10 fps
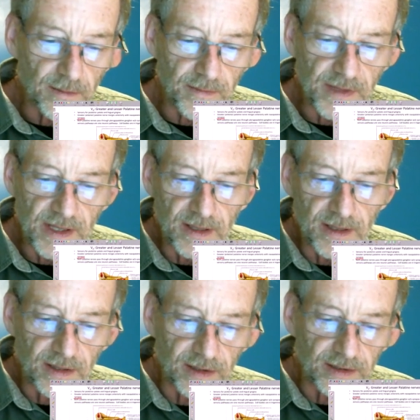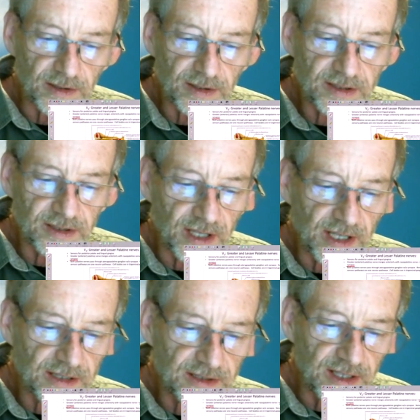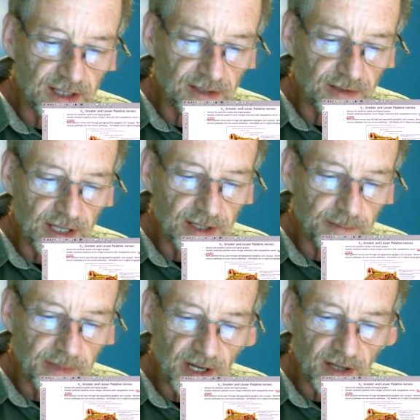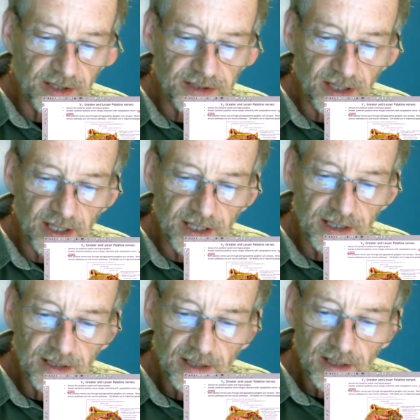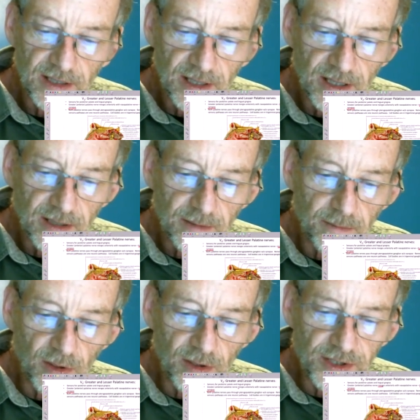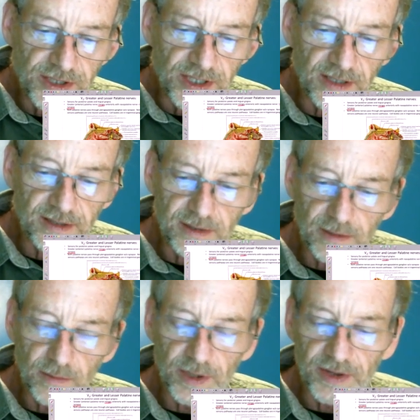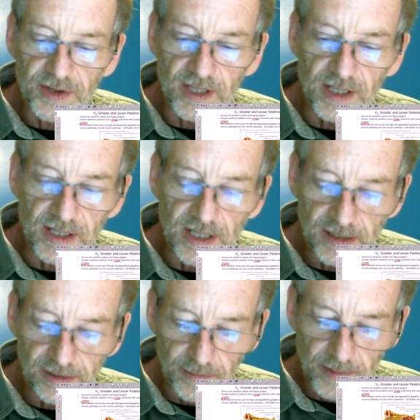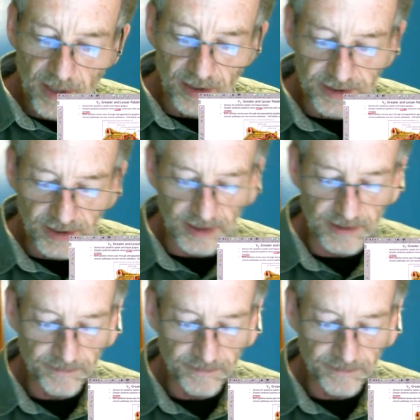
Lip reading: It looks like the greater palatine merges with the nasopalatine.